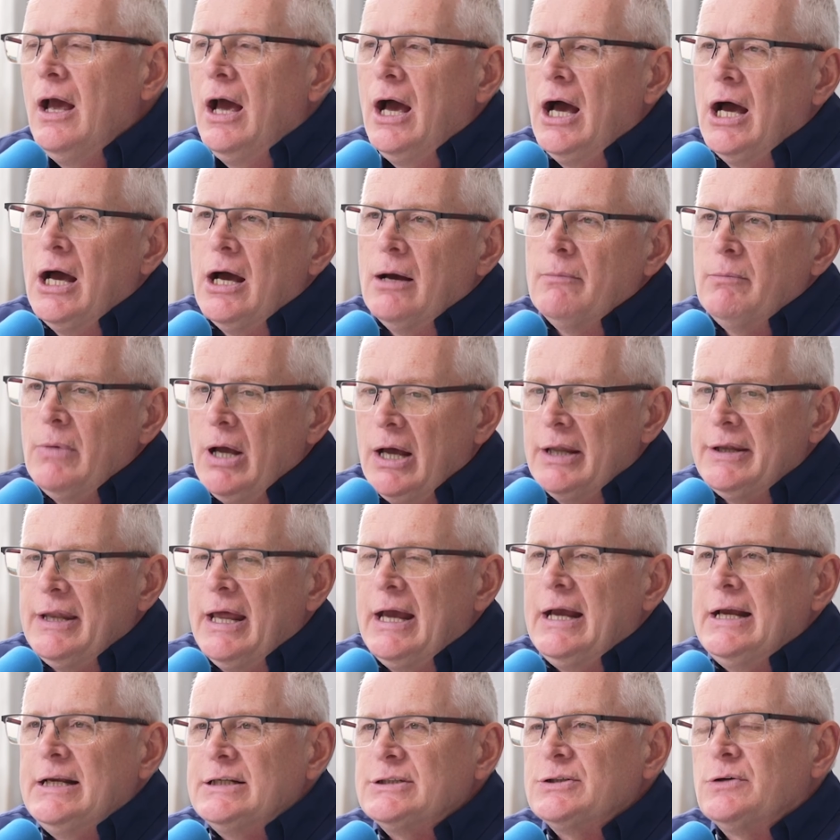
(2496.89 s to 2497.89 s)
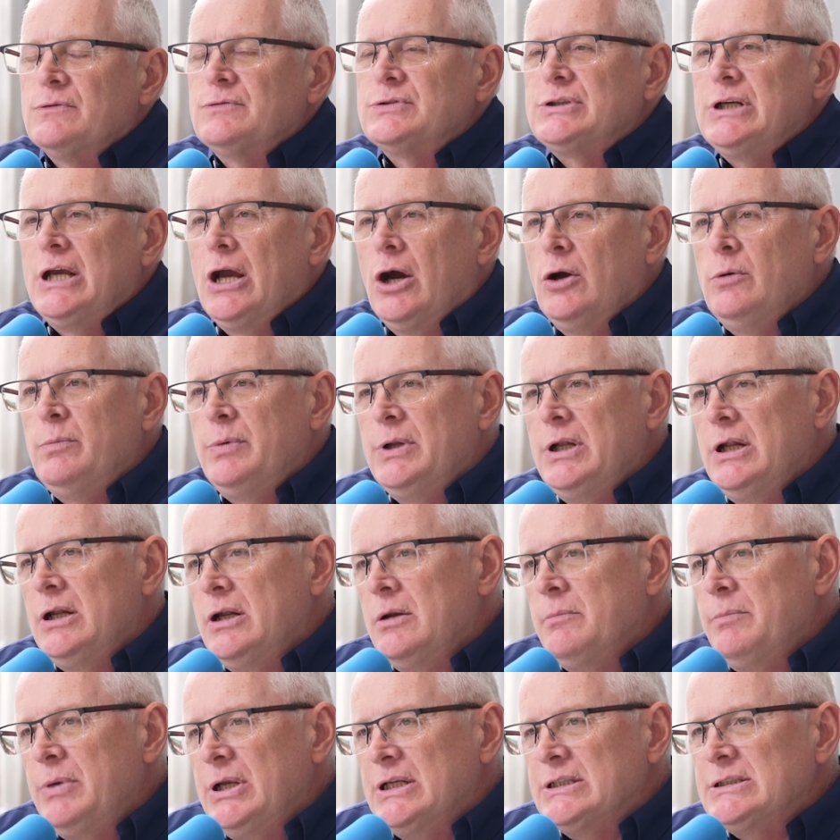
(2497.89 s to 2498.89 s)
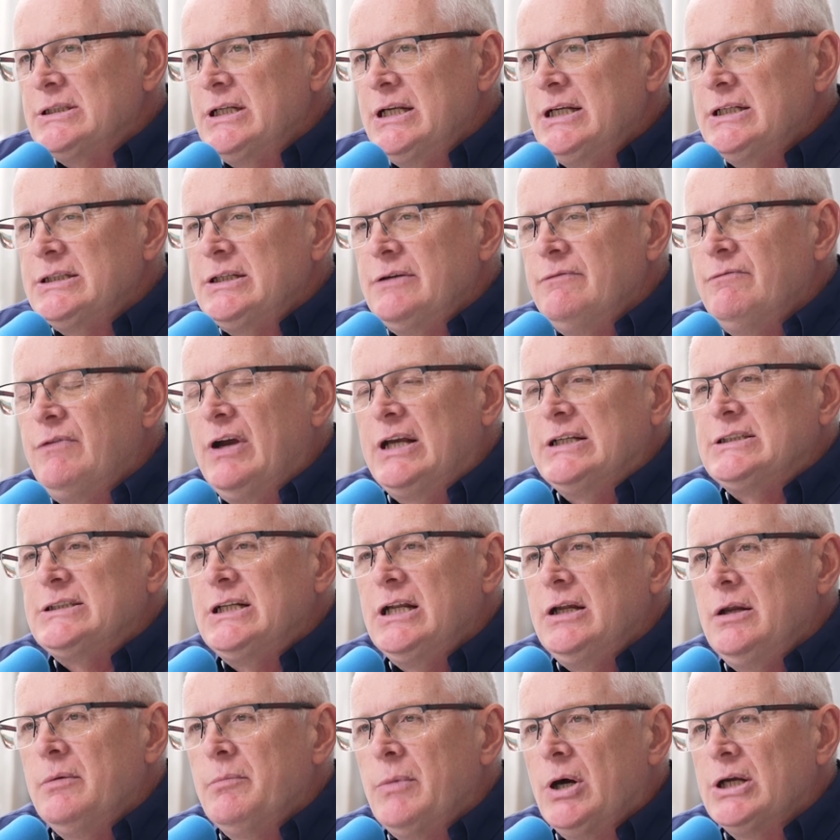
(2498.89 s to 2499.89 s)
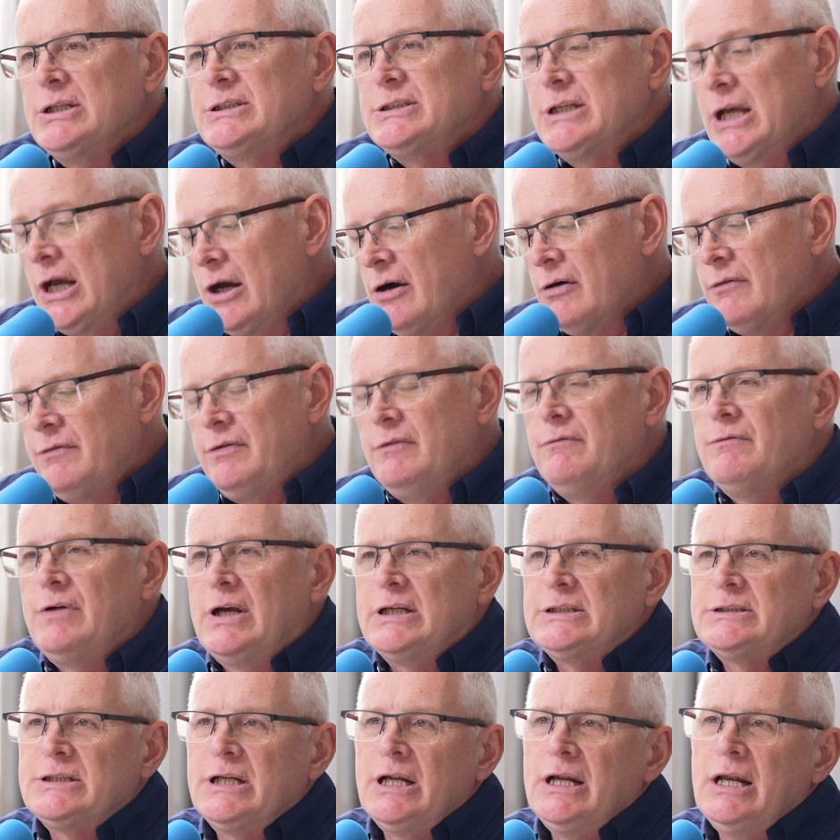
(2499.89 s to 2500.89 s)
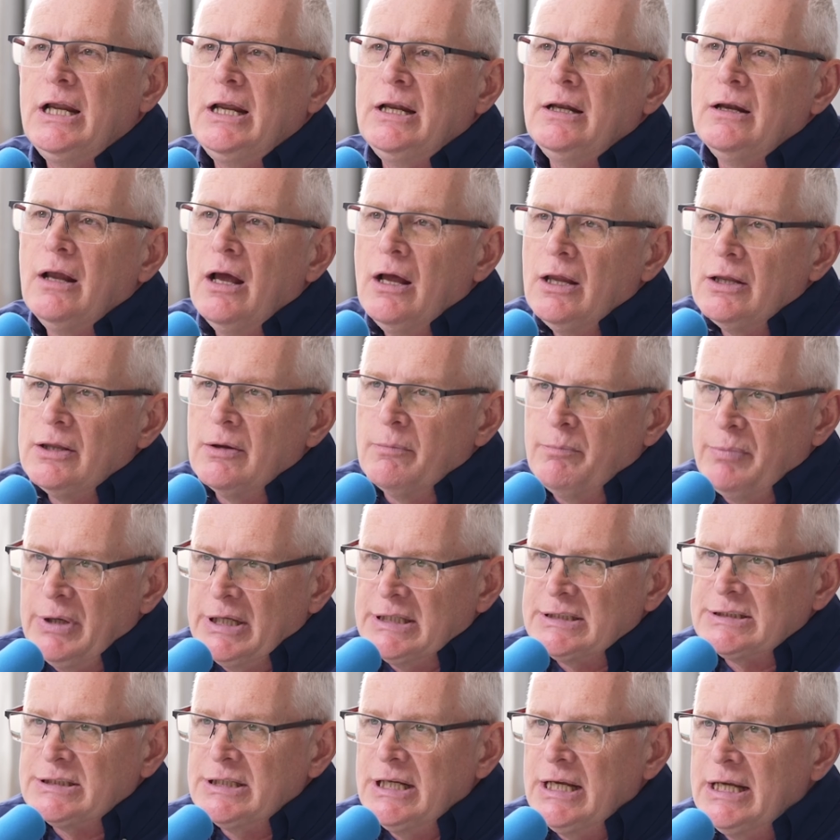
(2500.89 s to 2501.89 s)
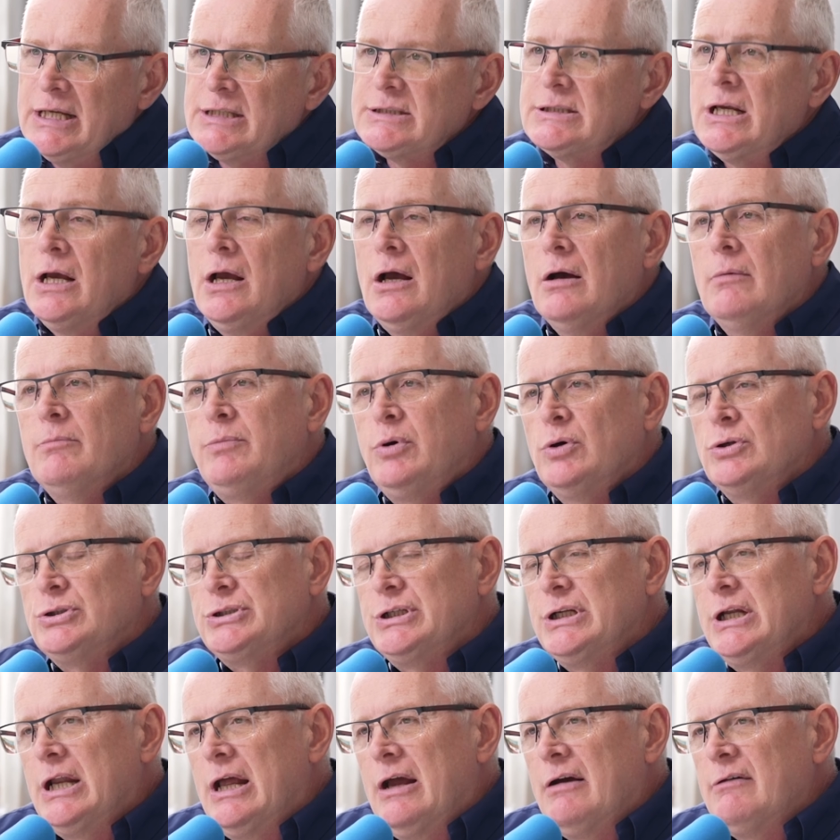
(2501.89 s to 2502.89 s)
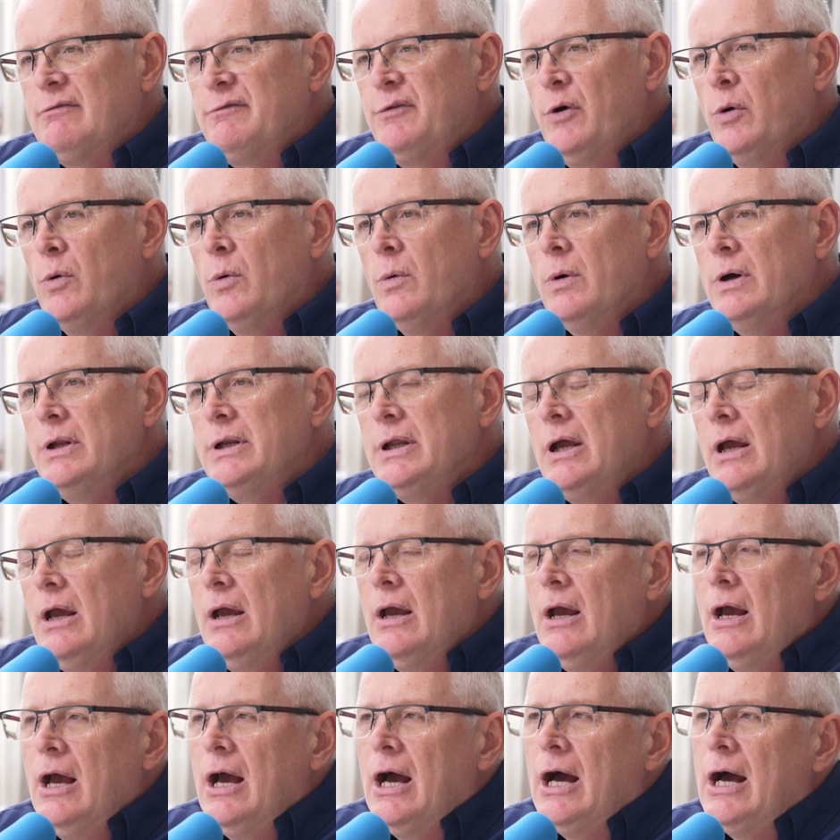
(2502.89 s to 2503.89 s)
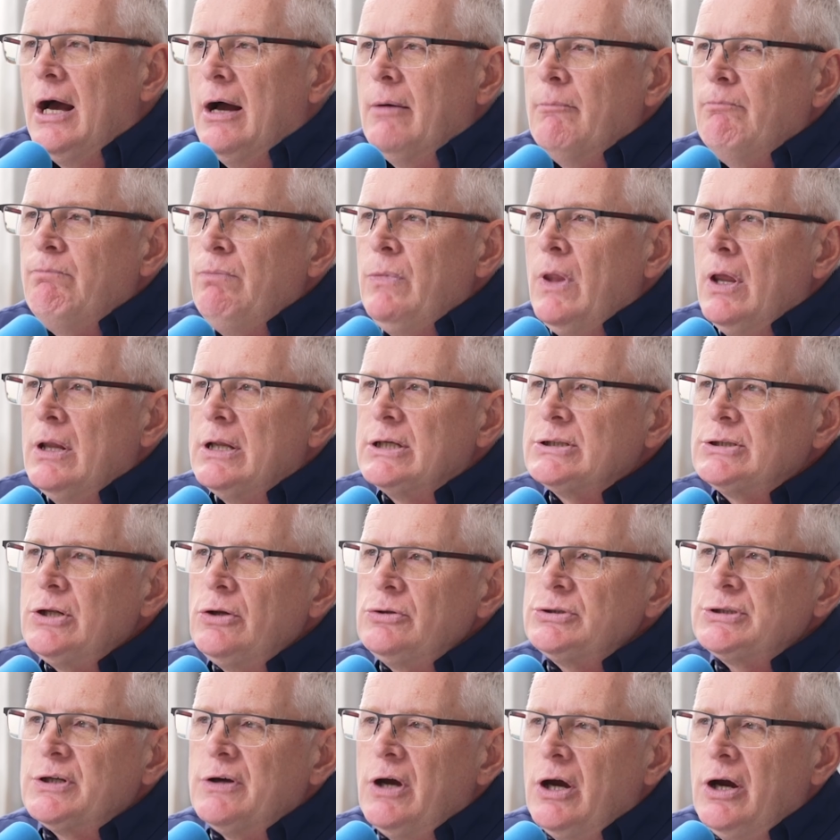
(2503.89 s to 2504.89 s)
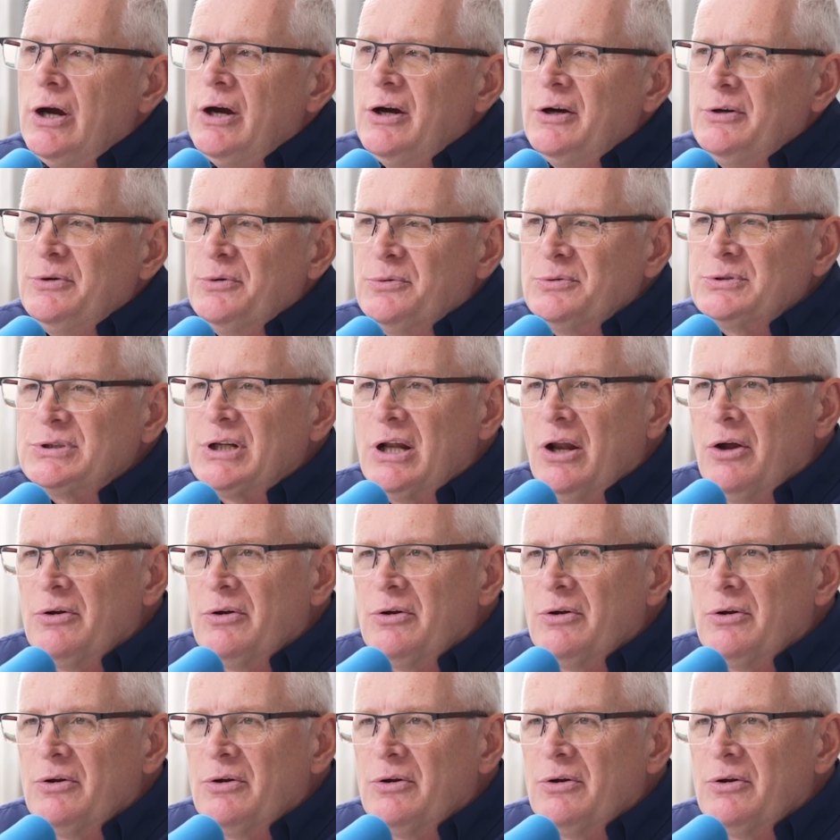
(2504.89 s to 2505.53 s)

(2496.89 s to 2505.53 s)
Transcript: Um, and that is obviously opening a business, investing in myself, investing in the business and pushing that forward. Um, there's lots of hurdles